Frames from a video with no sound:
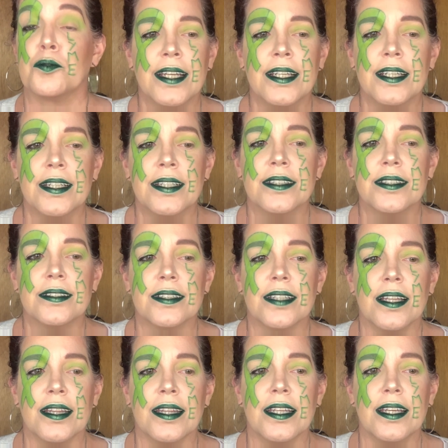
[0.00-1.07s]
It is
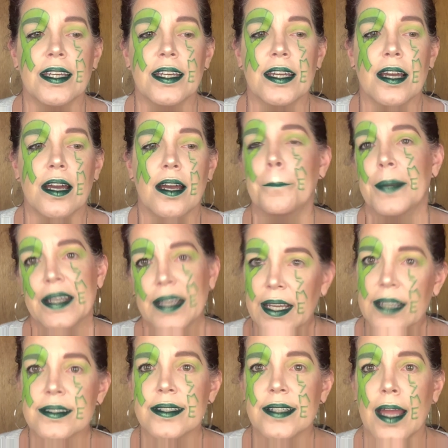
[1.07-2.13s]
the
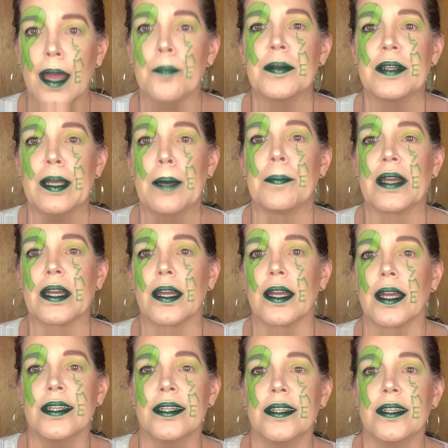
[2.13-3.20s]
biggest epidemic
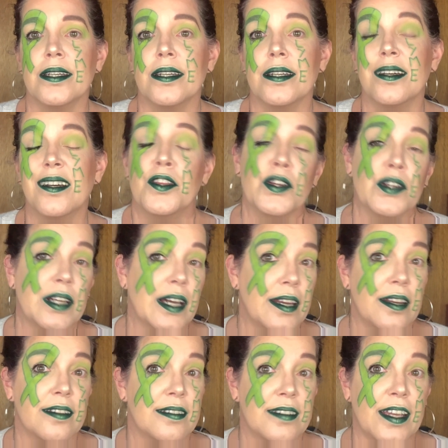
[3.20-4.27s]
in the
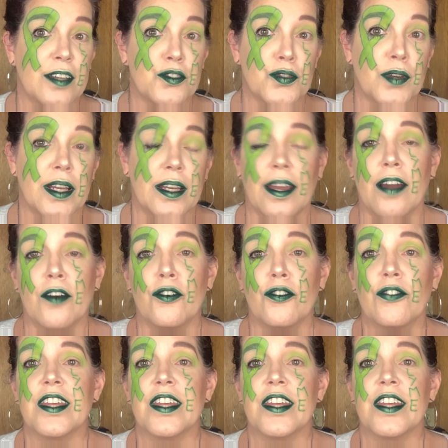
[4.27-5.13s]
United States right now.